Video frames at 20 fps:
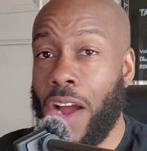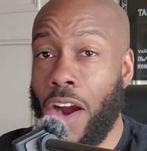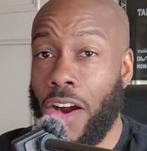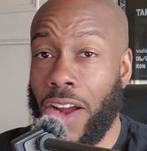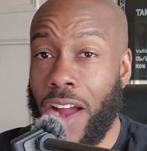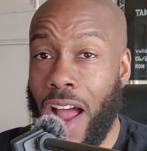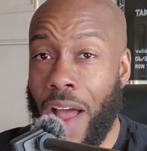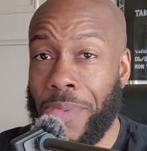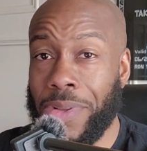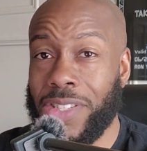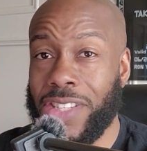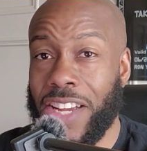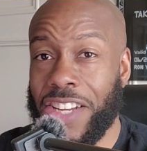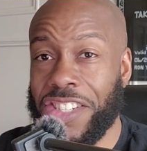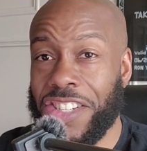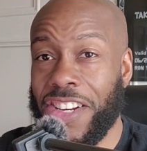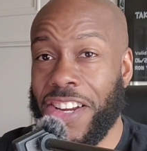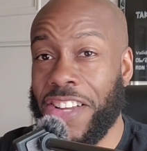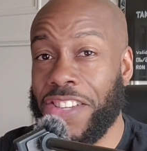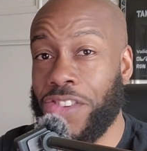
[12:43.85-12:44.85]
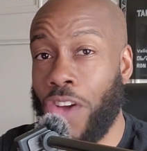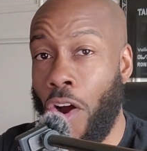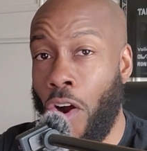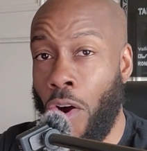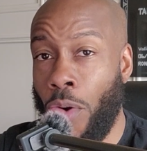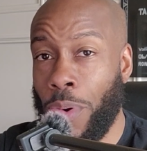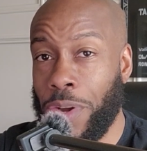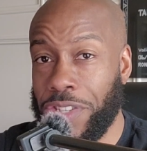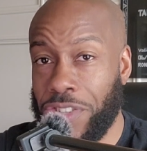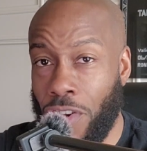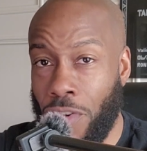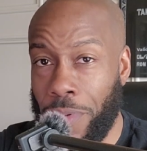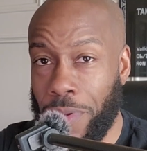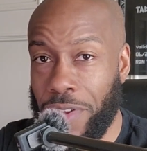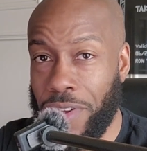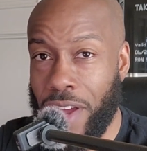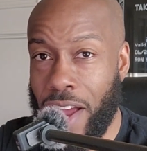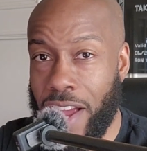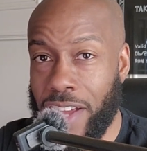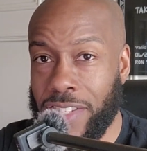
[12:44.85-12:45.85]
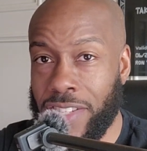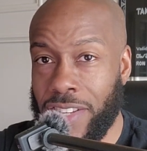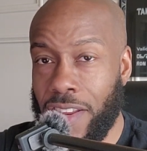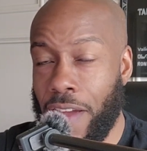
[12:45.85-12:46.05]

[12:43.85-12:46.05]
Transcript: Our comment section is always open, you guys.